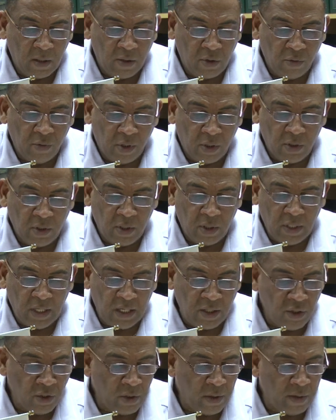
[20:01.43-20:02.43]
Construction
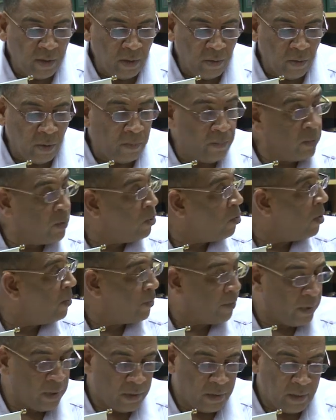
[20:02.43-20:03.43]
Engineering Group
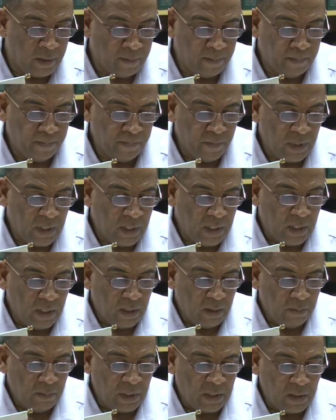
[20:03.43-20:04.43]
Corporation,
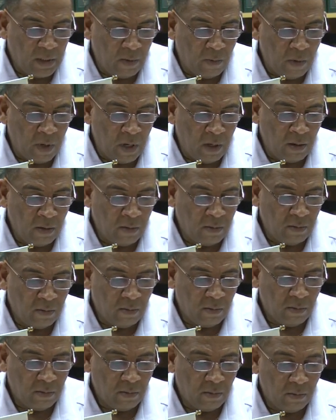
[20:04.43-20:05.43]
Mr.
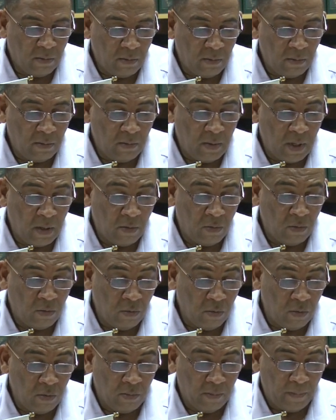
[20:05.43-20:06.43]
Wang
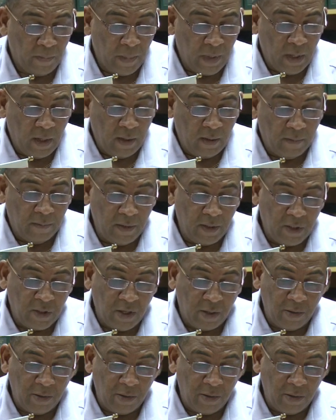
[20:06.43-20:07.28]
Hu, First